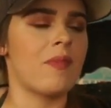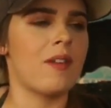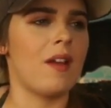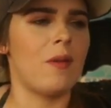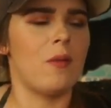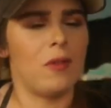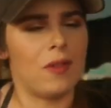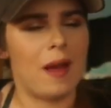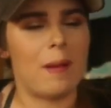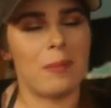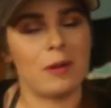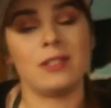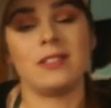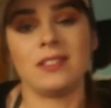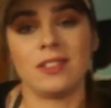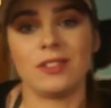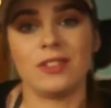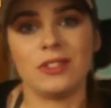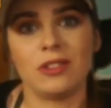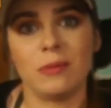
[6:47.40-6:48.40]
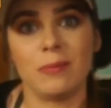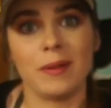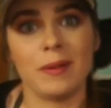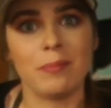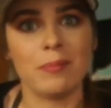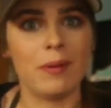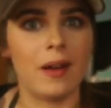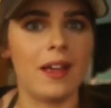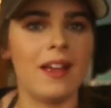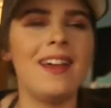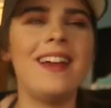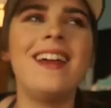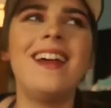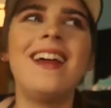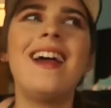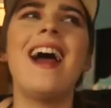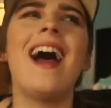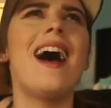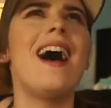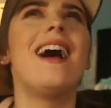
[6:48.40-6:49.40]
Well, that part's still stupid, but
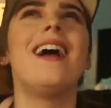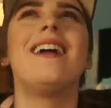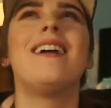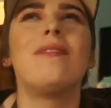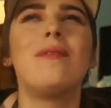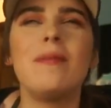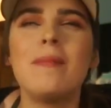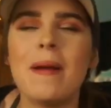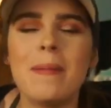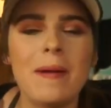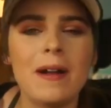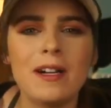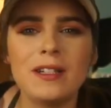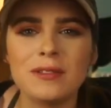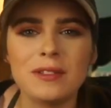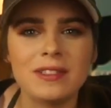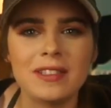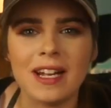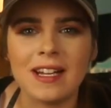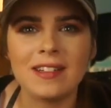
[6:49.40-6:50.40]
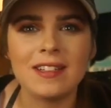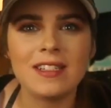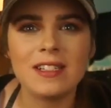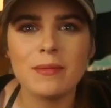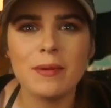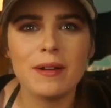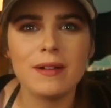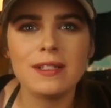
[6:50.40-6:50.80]
when my parents were saying this to me,